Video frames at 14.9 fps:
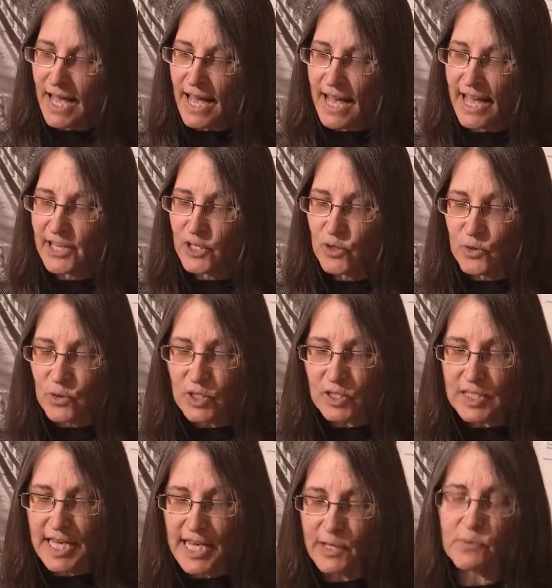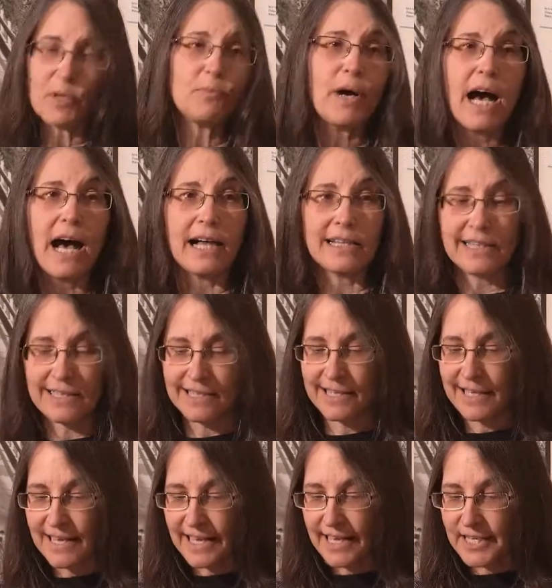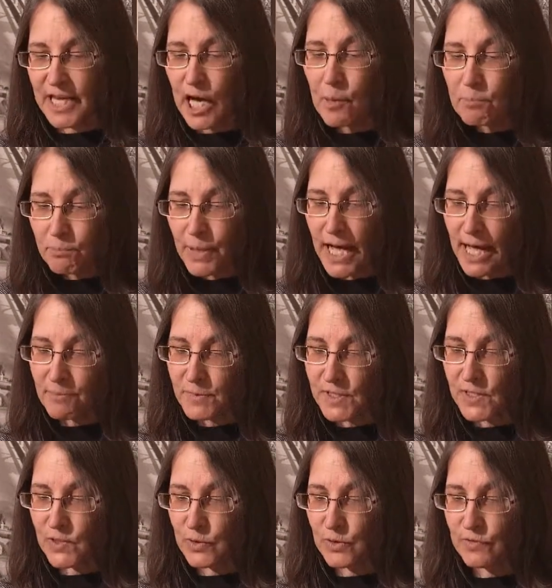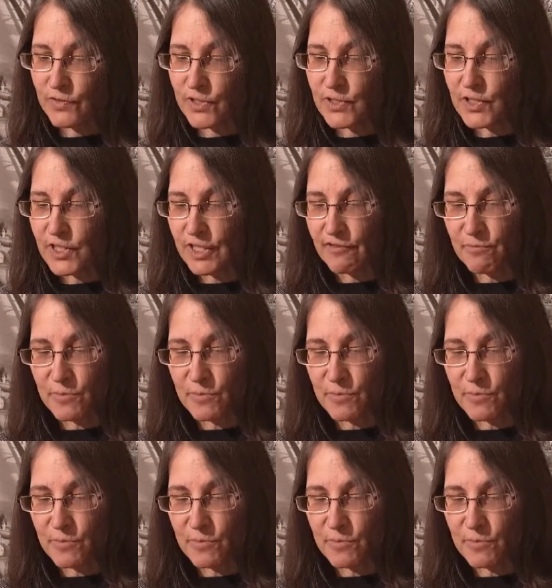I Googled Henry Pollack, and up popped his University of